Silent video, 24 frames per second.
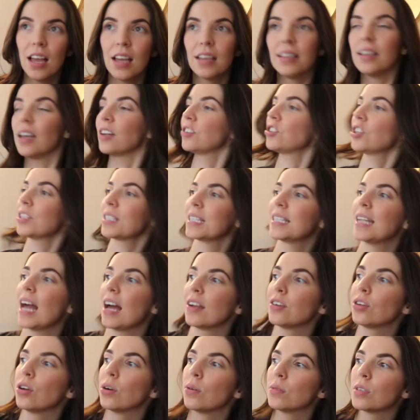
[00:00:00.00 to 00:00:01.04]
Yeah, Justin
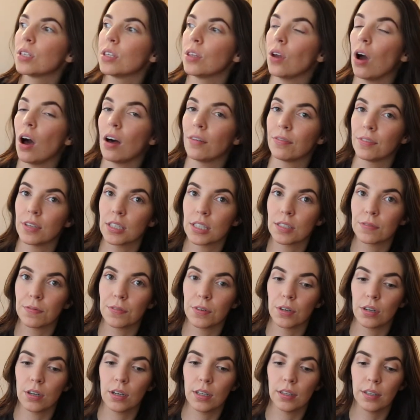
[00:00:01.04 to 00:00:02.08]
had to go to the office
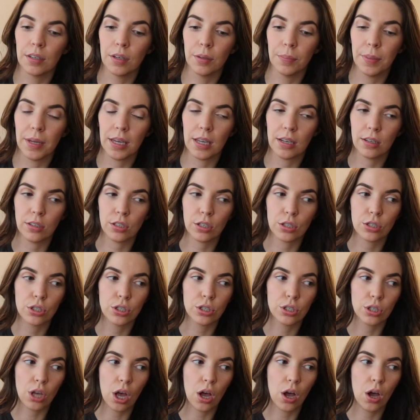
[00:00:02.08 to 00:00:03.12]
for a little bit,
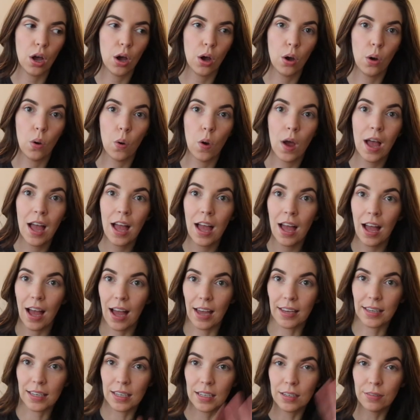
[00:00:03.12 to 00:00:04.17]
so
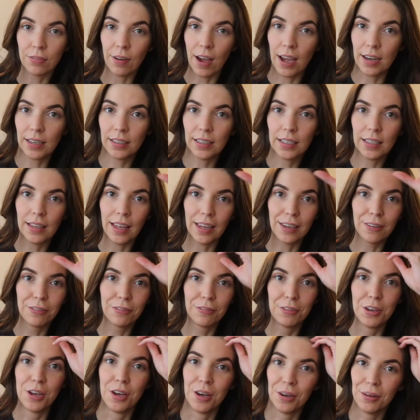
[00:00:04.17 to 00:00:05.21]
I can finally like
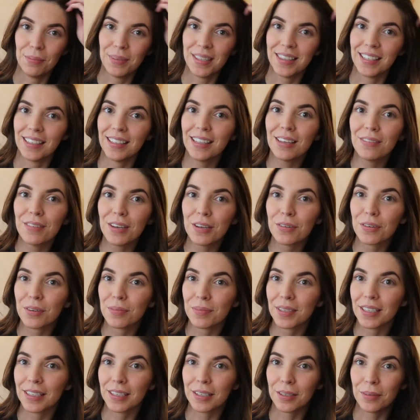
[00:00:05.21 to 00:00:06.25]
film in the living
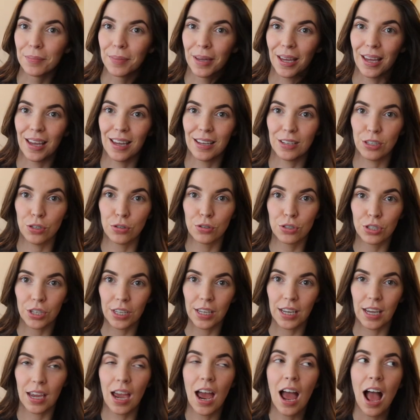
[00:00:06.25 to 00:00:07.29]
room a little bit.
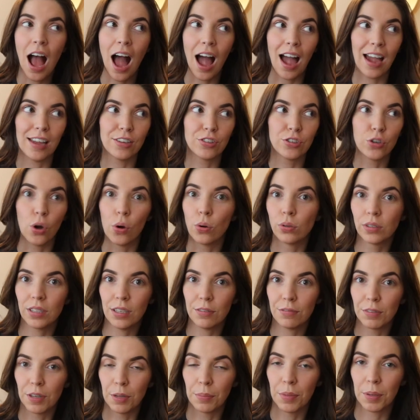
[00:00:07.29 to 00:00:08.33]
Usually I
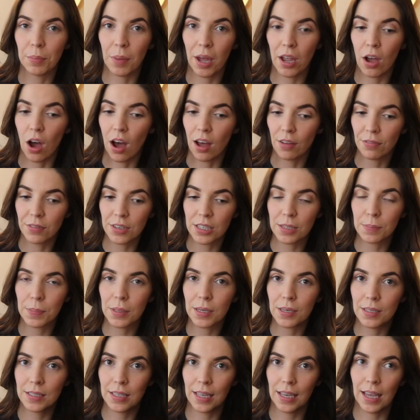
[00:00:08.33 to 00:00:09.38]
only film in my office
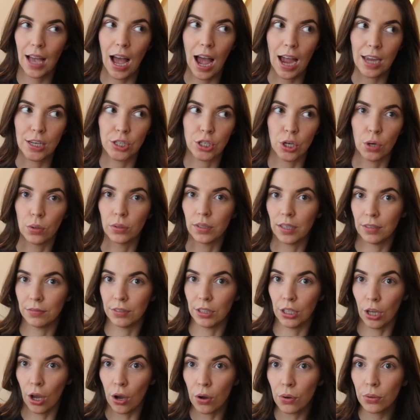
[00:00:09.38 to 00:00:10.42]
because like I don't live
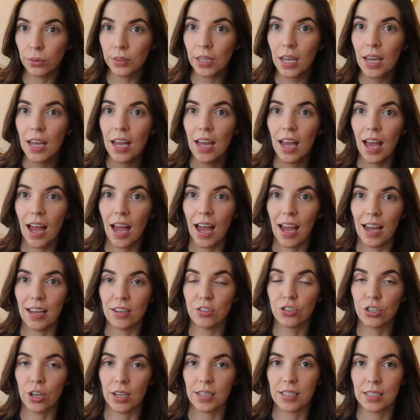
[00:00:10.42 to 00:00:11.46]
alone,
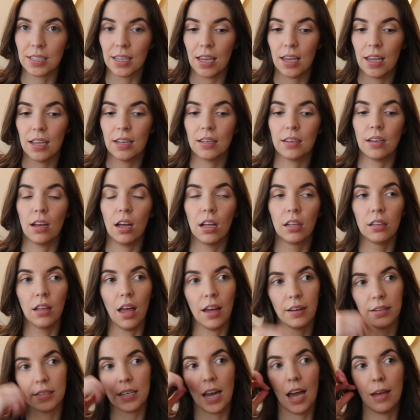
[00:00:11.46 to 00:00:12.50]
and Justin a
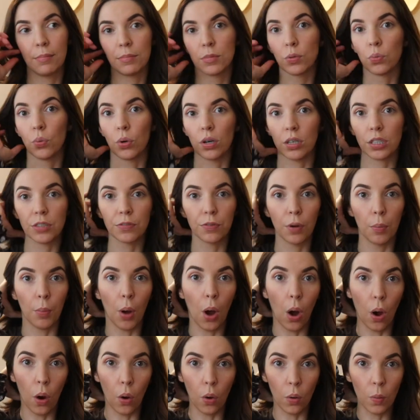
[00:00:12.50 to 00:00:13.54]
lot of times works from
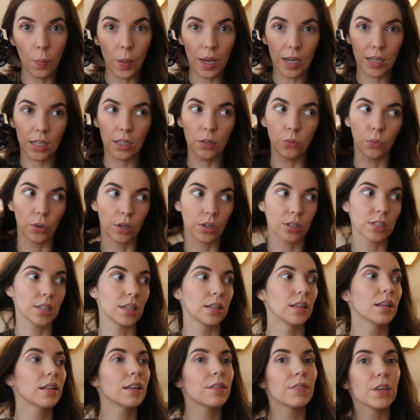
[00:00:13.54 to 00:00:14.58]
home and he works in
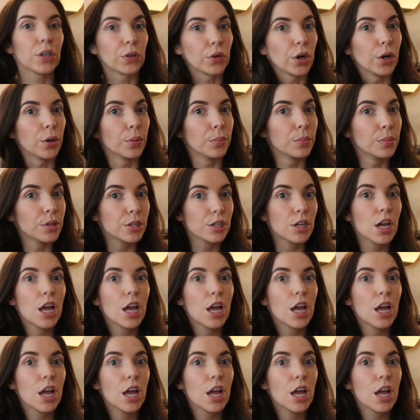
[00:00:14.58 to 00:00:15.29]
the living room.